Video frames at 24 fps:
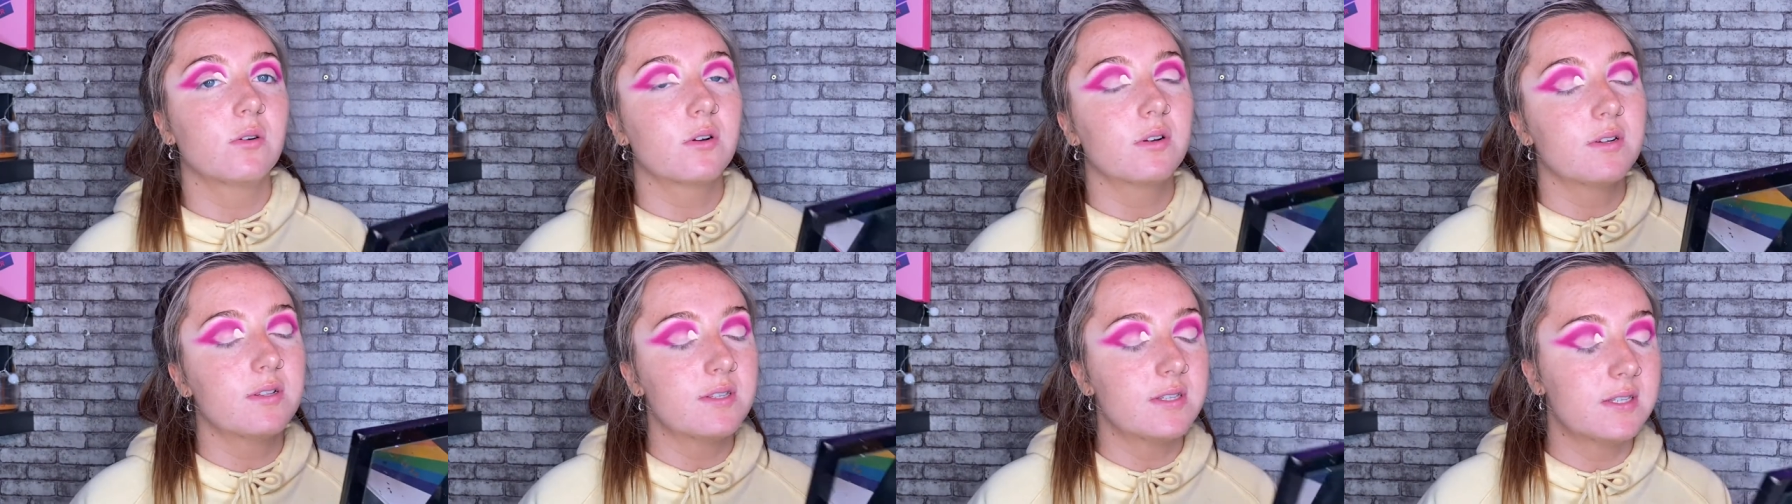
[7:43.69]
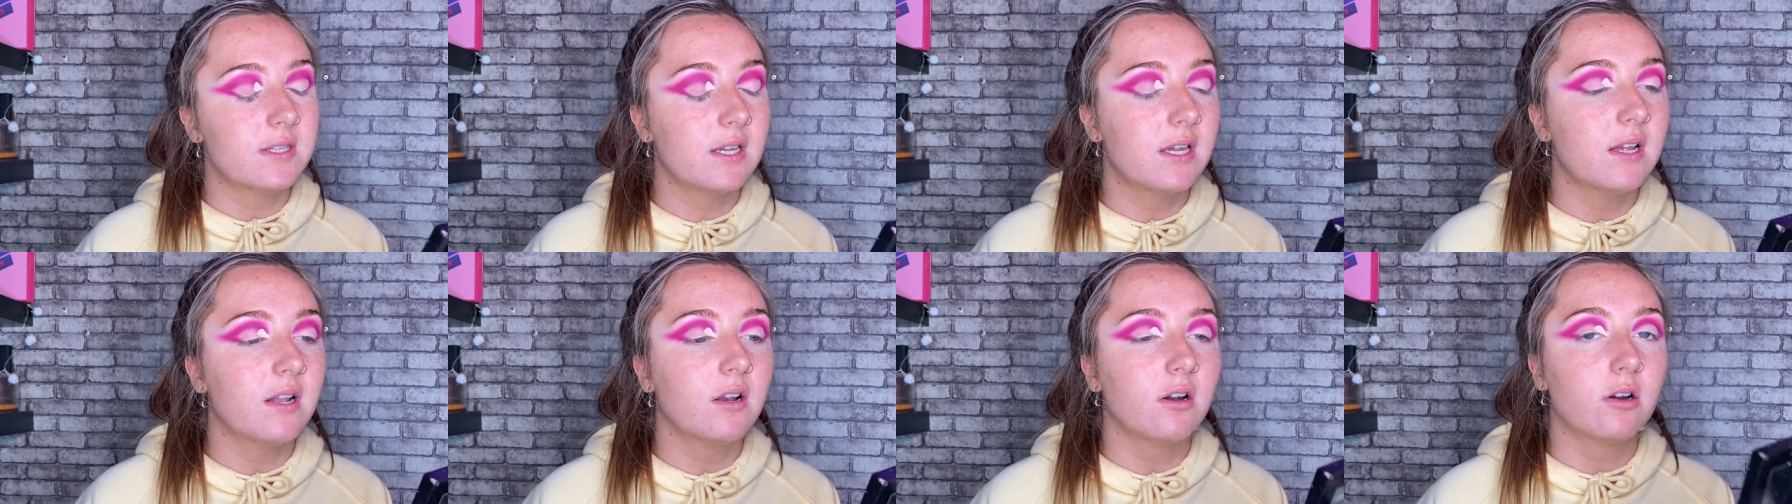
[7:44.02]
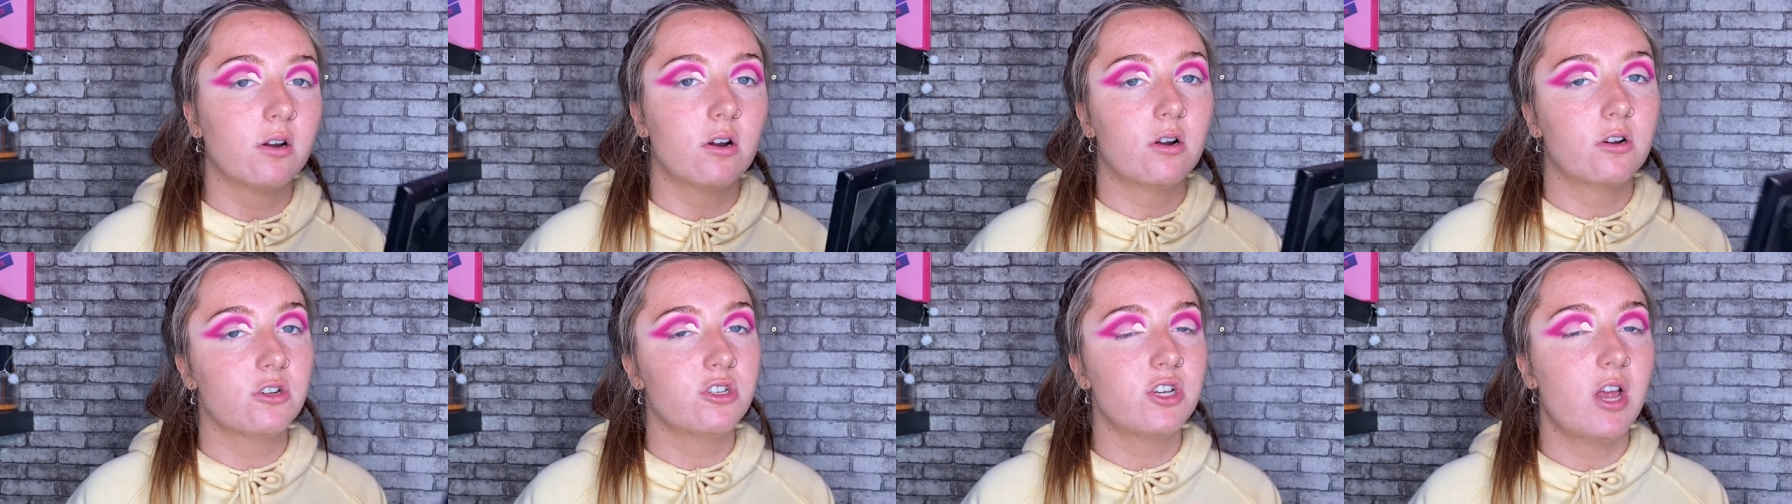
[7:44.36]

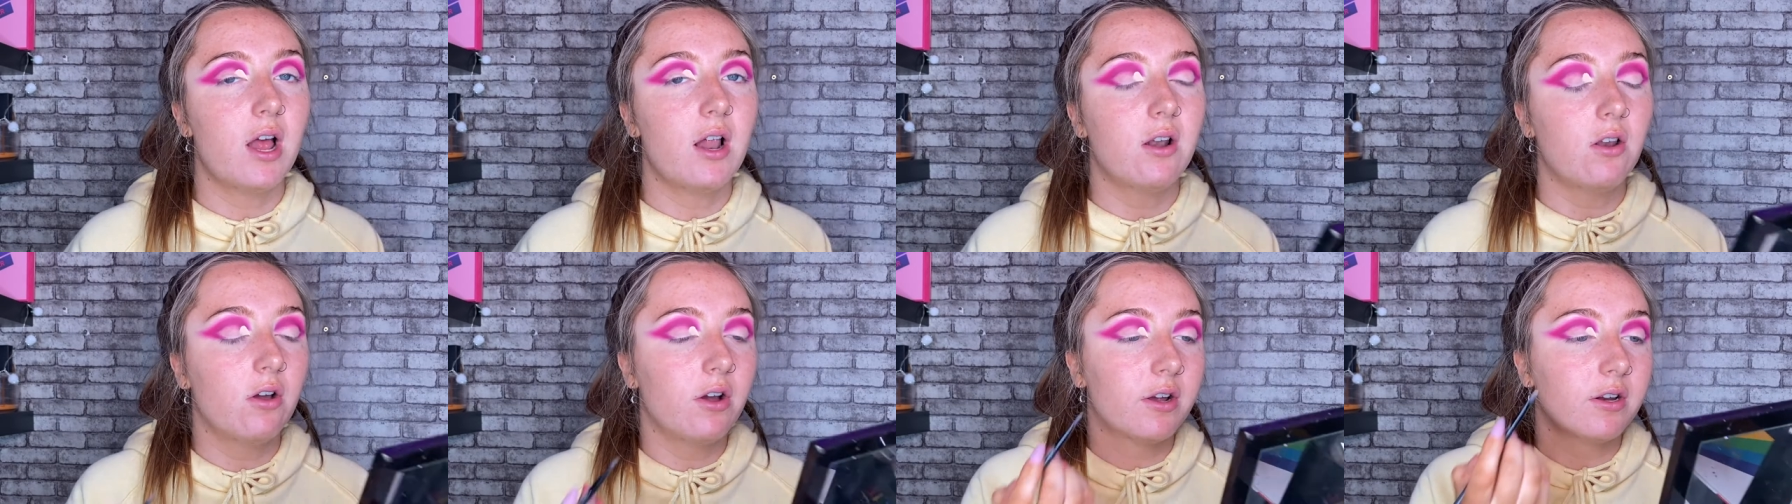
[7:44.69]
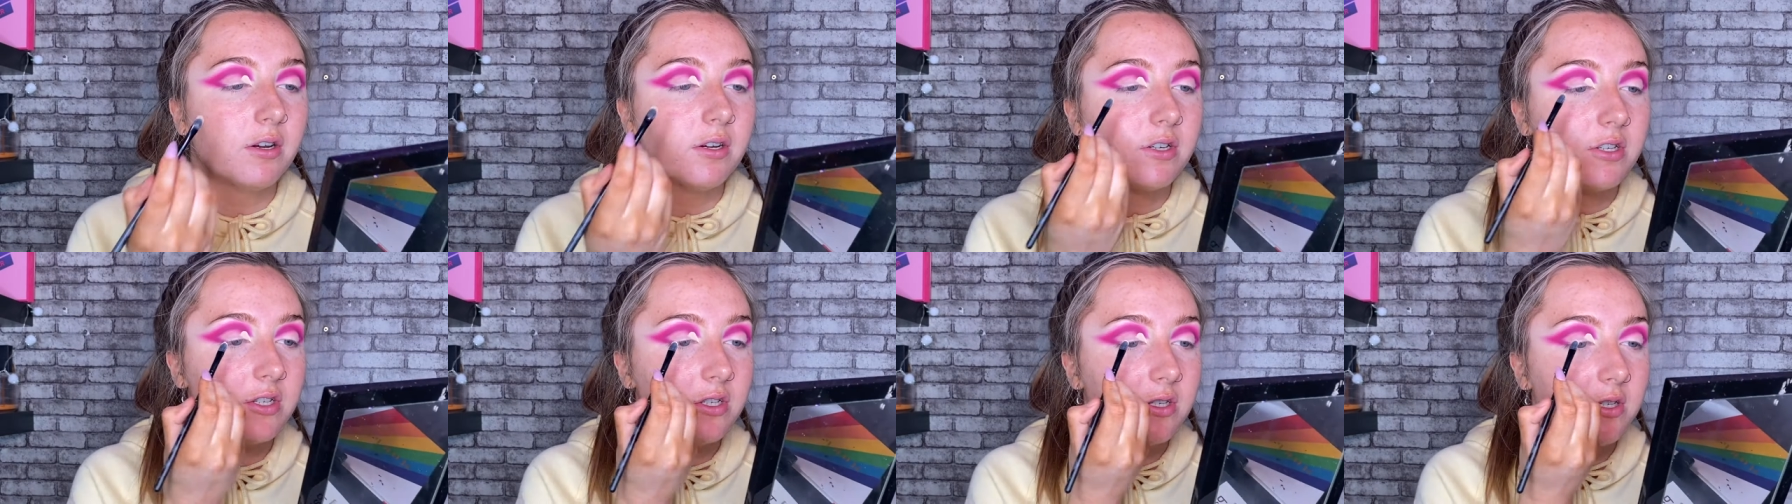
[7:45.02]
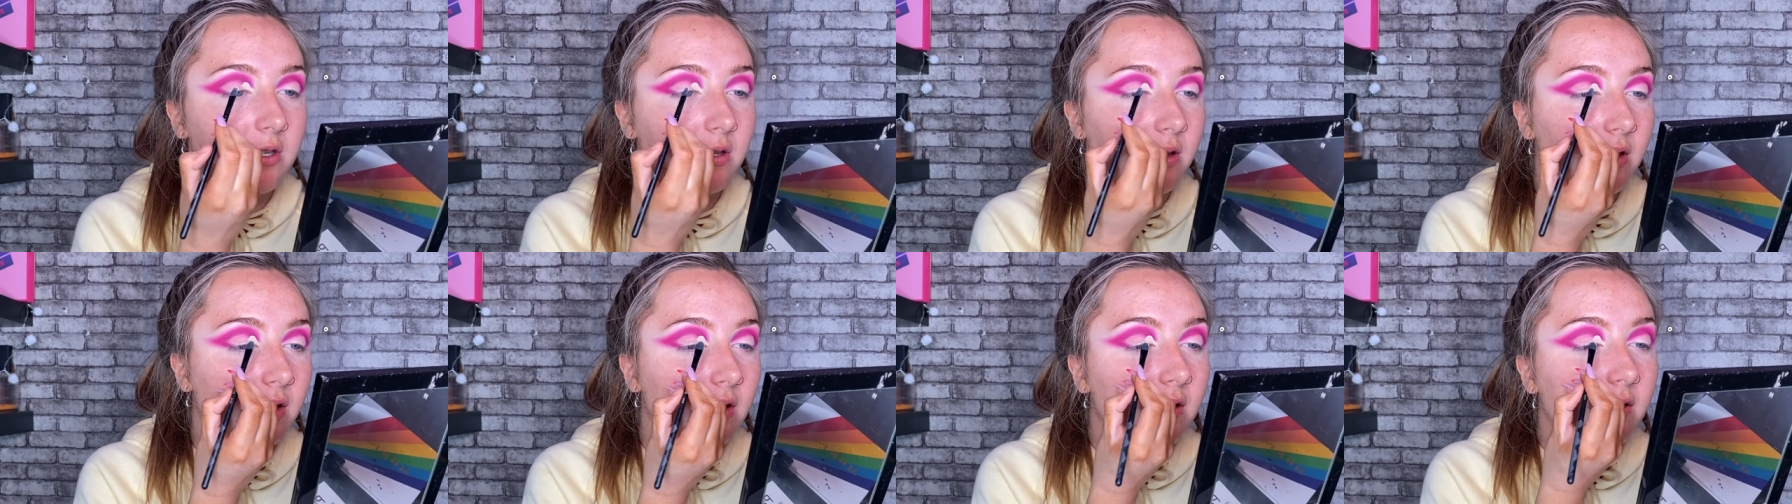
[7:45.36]
concealer or gel liner to
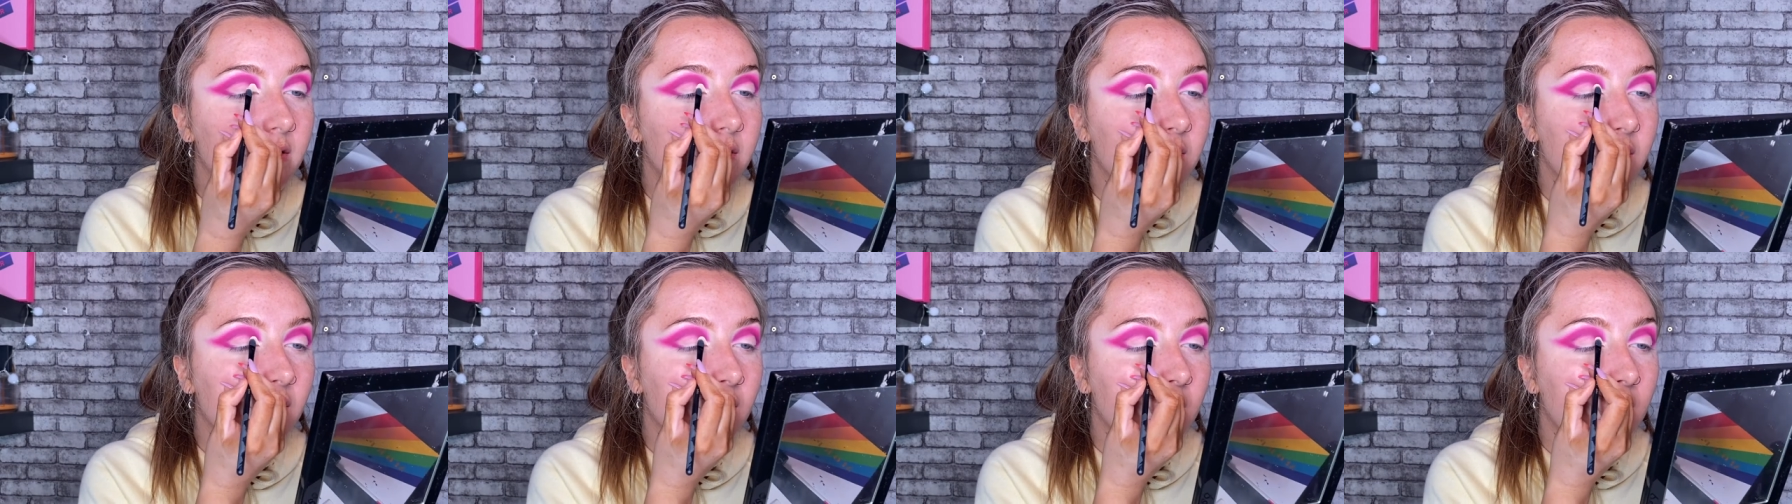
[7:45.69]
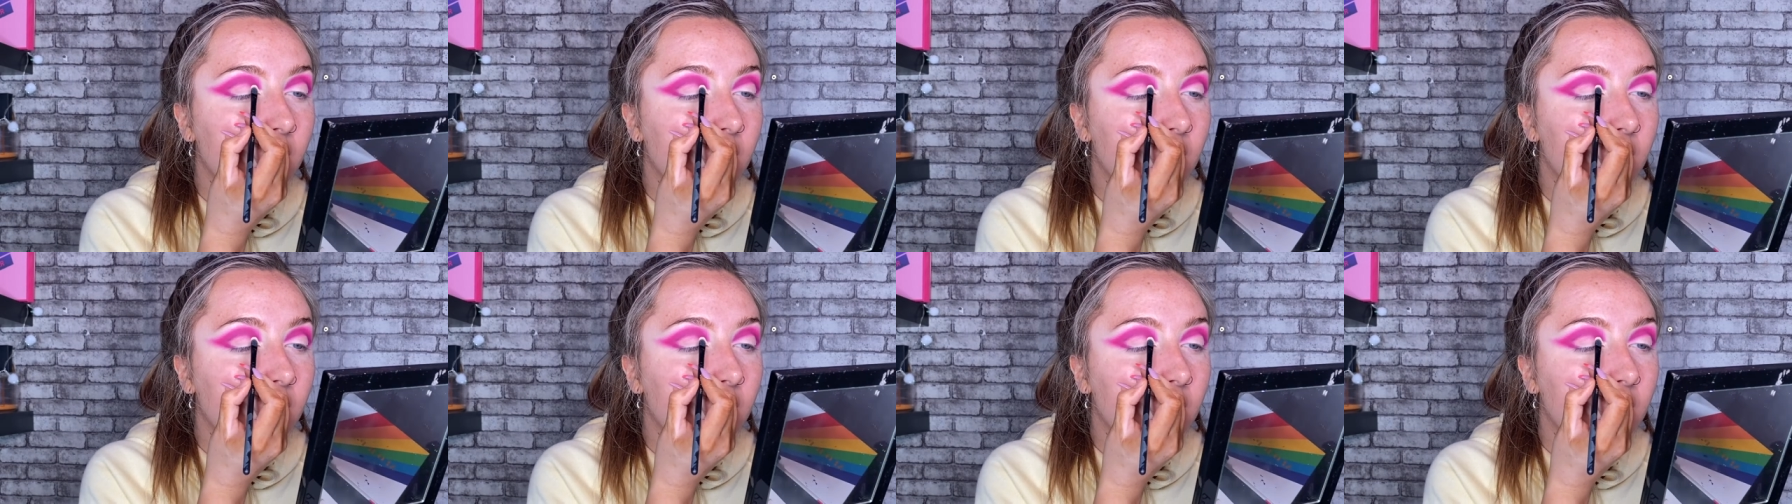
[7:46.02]
do this.